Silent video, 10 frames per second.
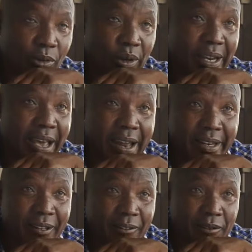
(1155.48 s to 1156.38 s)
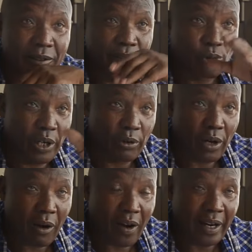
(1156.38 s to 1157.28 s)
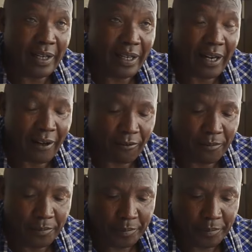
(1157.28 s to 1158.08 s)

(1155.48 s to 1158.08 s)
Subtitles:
Waldeani ni kule kunapoangalia Karatu.